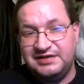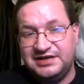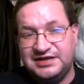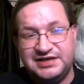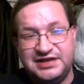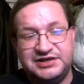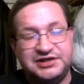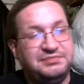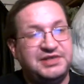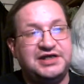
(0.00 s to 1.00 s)
this
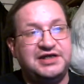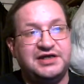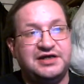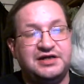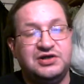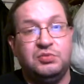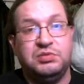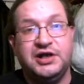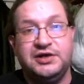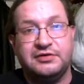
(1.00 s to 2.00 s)
should be a
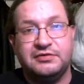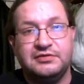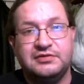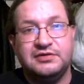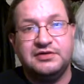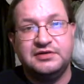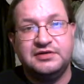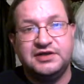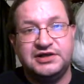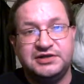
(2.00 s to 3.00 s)
no-brainer.
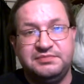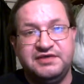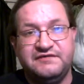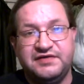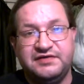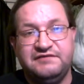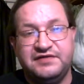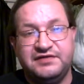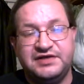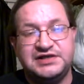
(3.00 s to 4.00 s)
This should be a very,
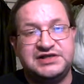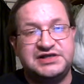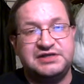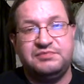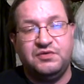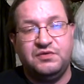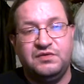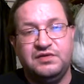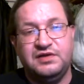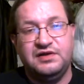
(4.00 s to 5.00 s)
very simple
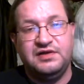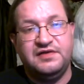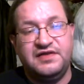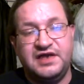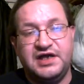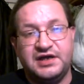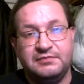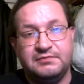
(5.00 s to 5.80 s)
thing.